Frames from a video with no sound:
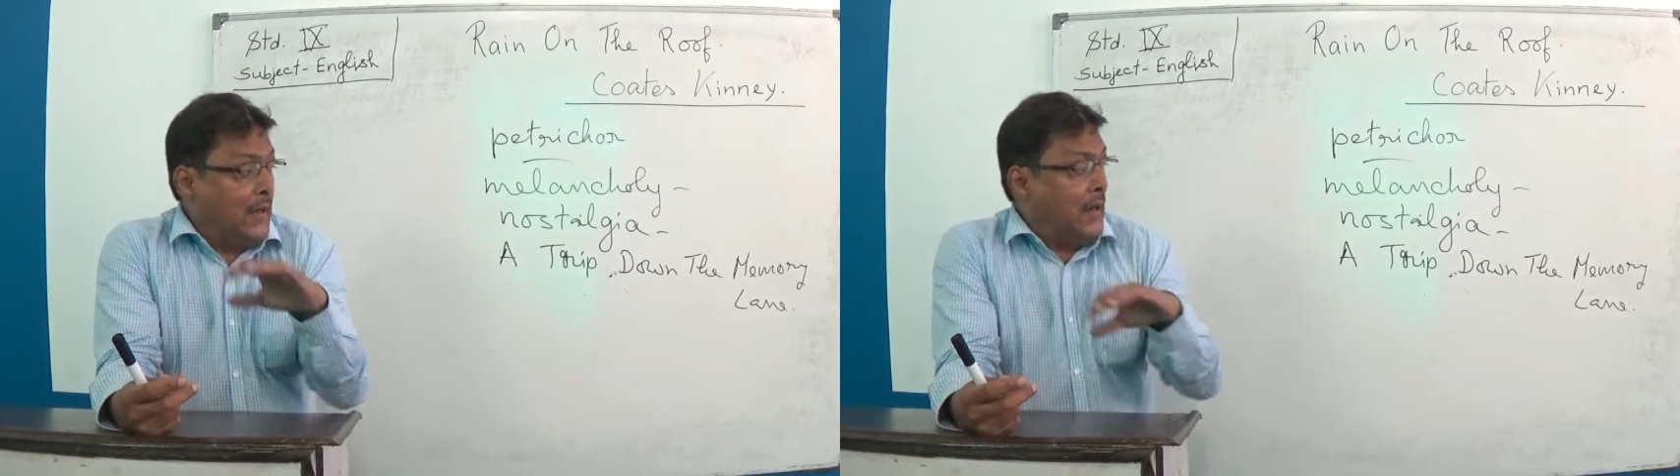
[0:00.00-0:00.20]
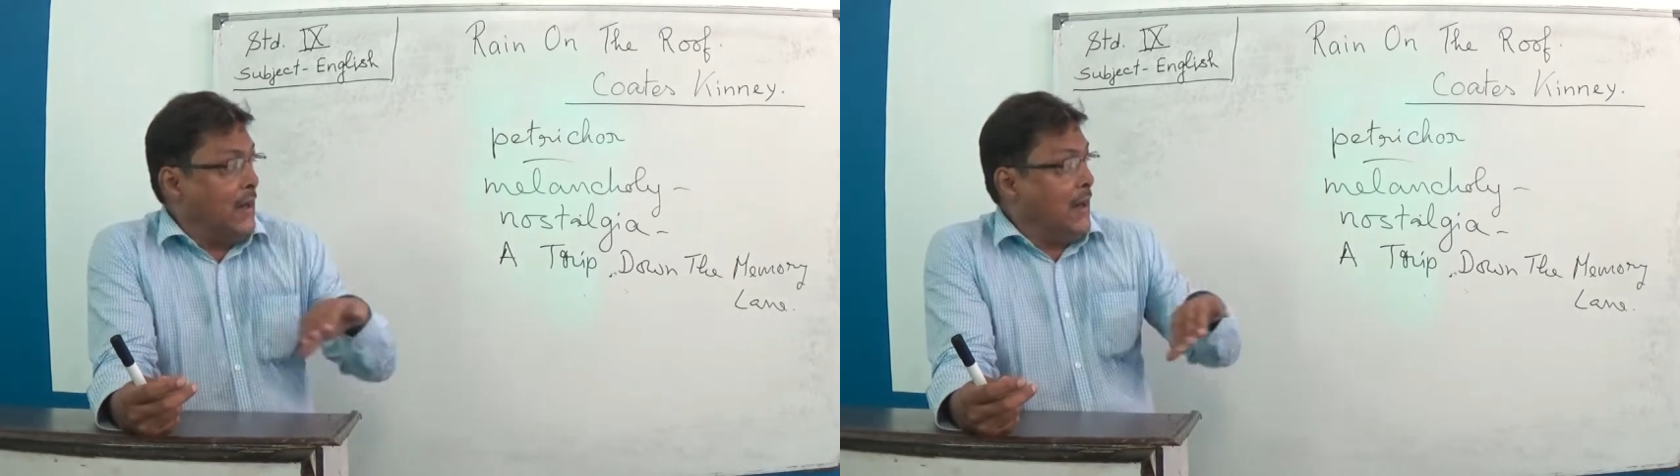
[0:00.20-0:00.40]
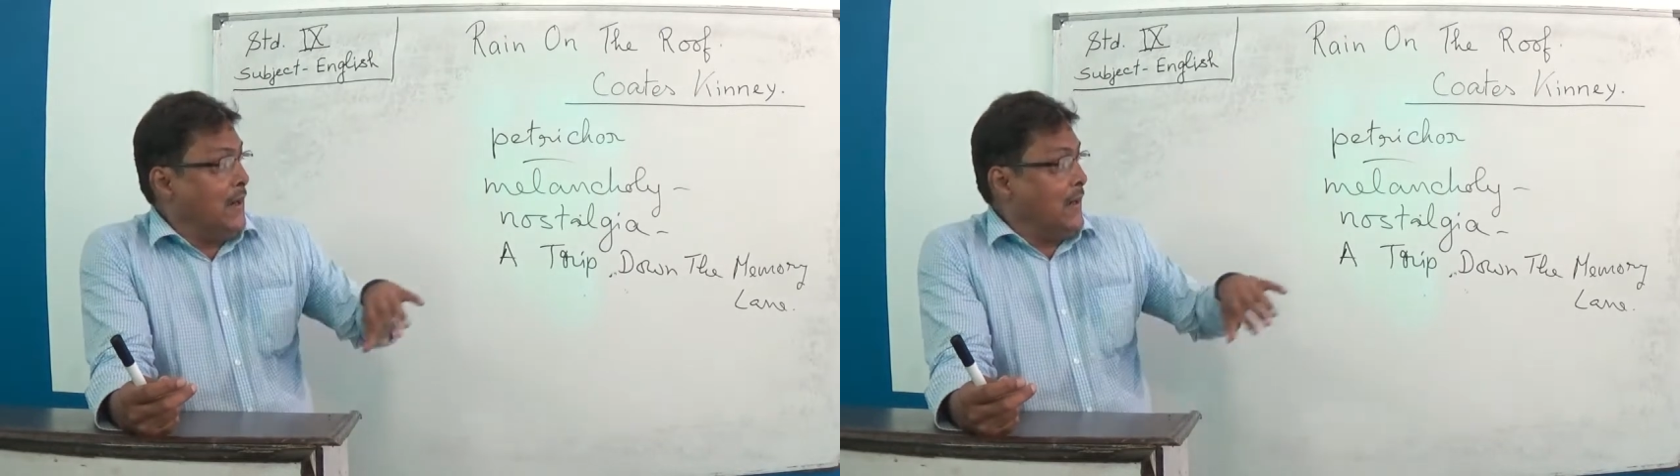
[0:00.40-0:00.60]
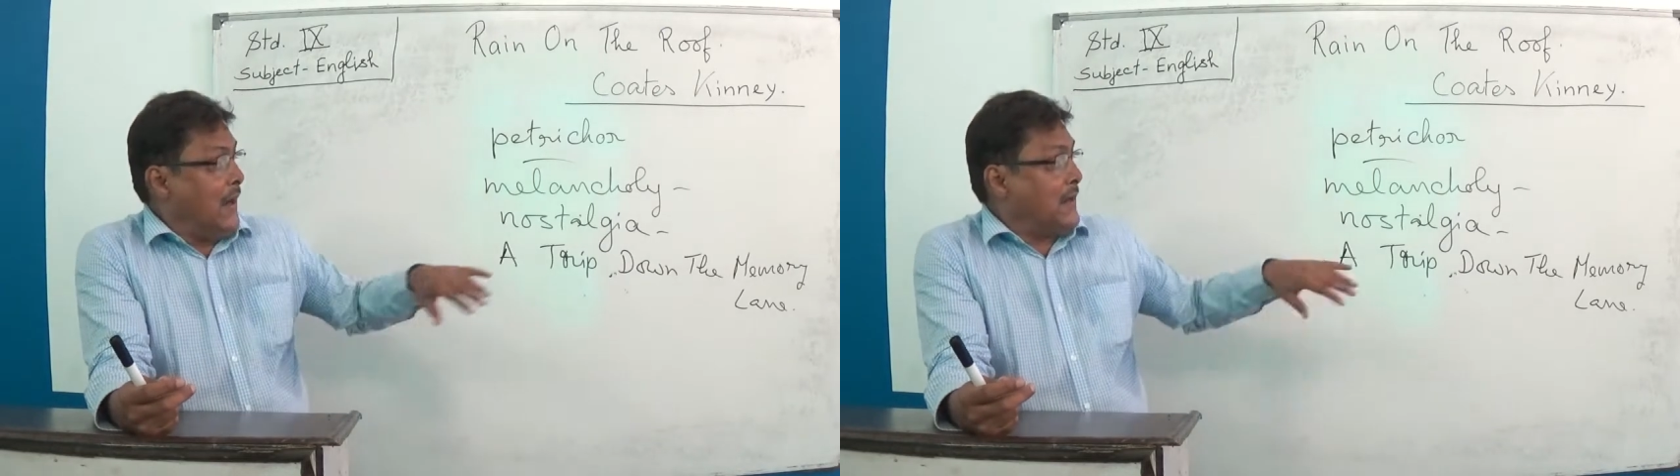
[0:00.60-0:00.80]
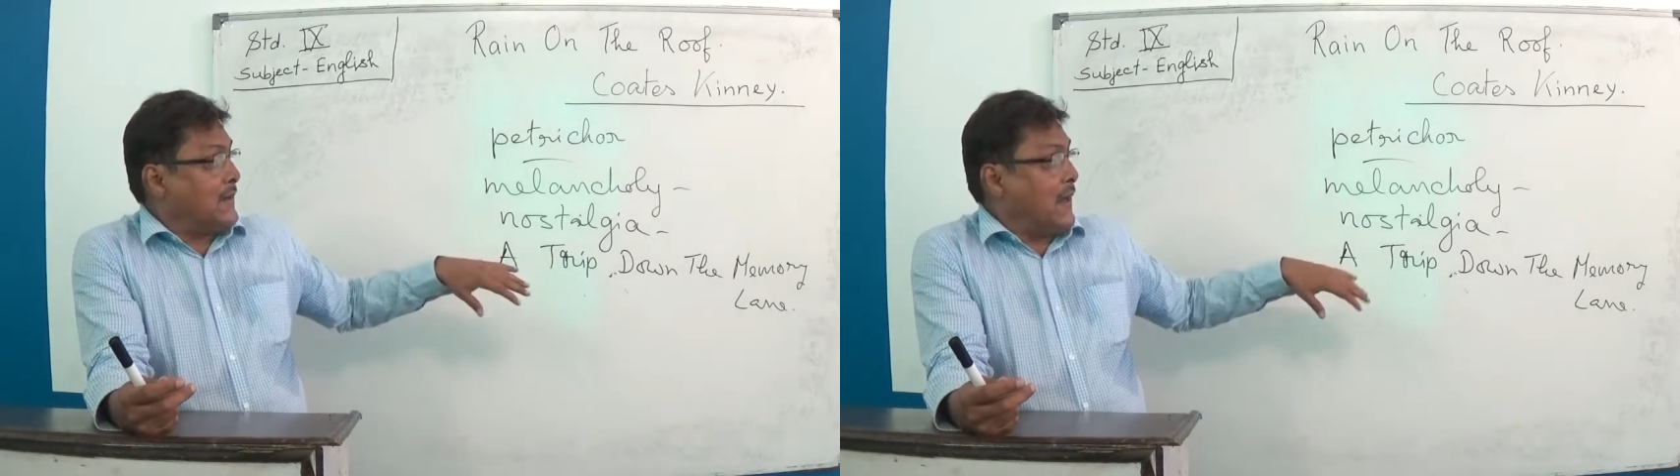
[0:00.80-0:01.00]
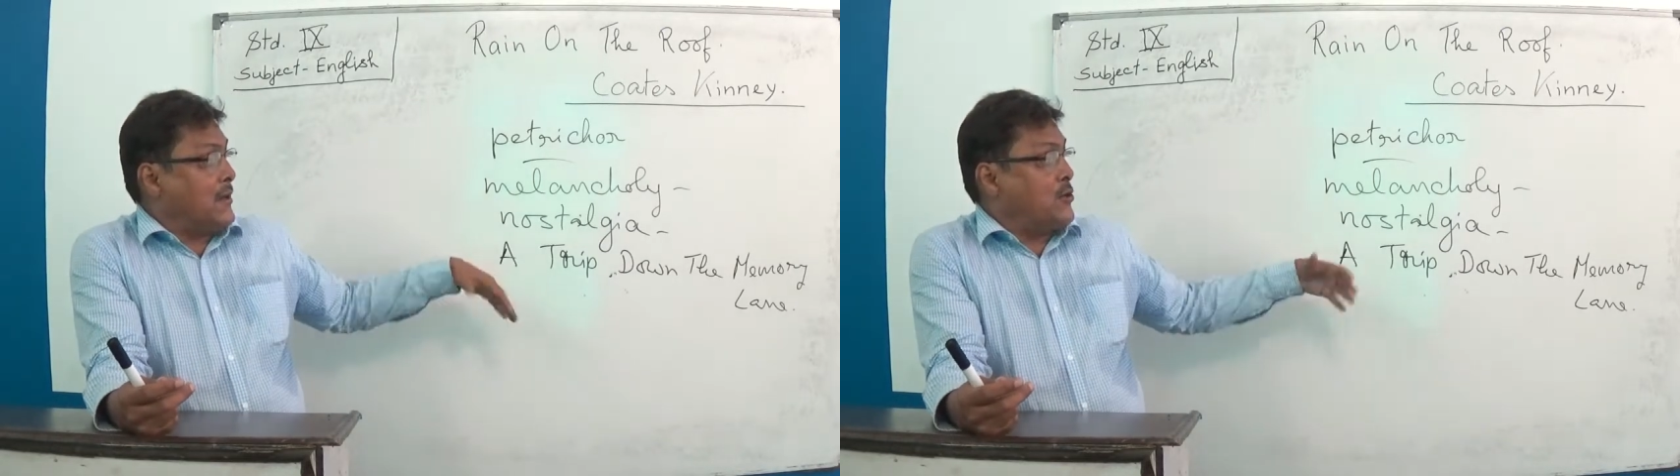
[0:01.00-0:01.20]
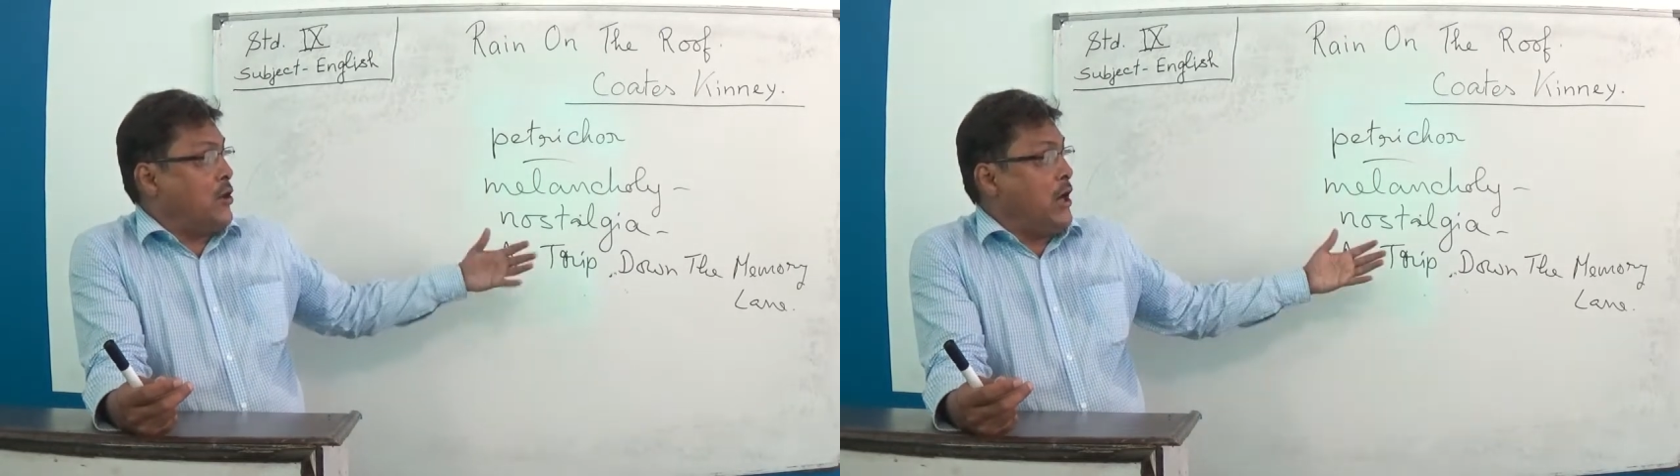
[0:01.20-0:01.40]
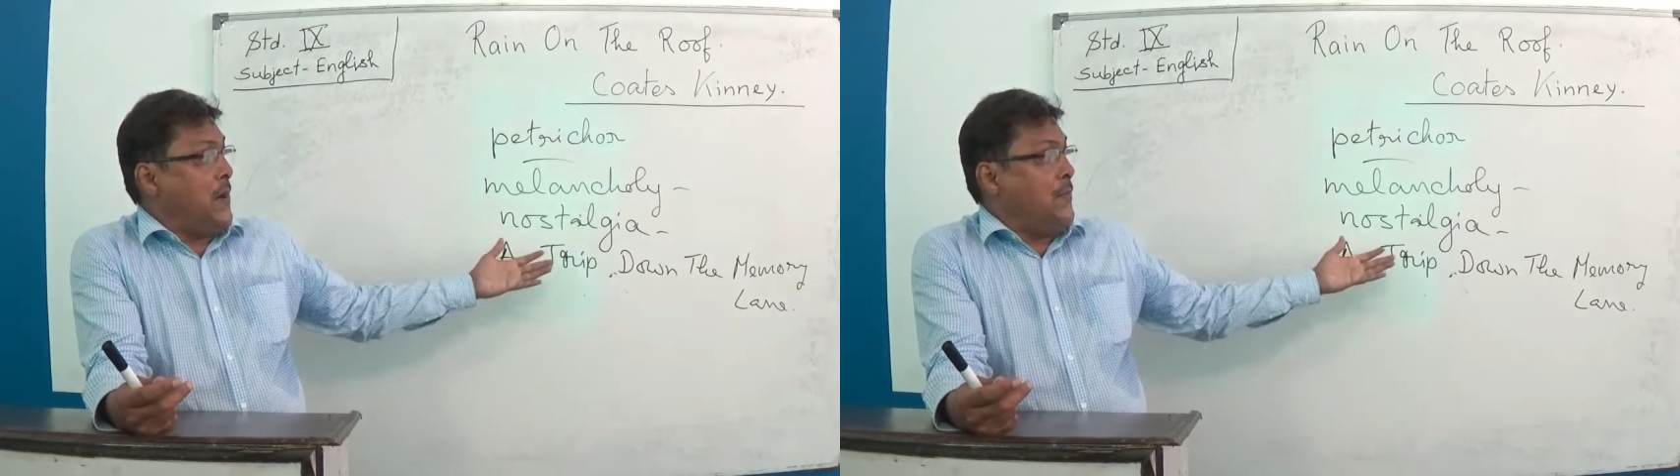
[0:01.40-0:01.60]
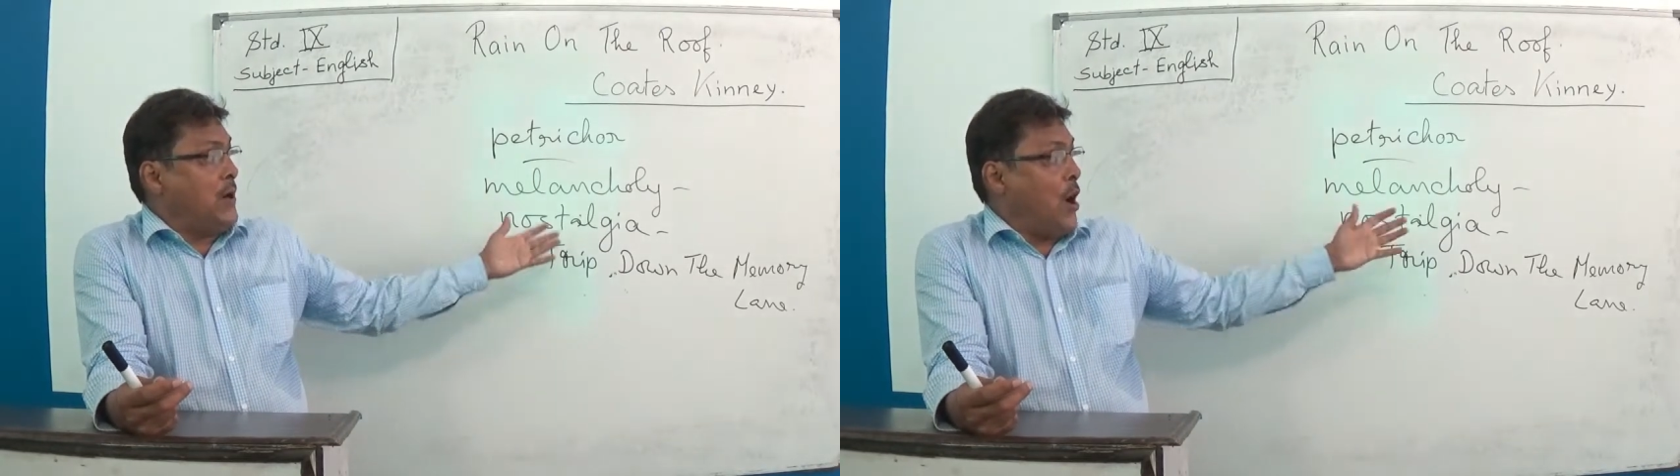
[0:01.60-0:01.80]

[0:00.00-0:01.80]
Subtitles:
he takes a trip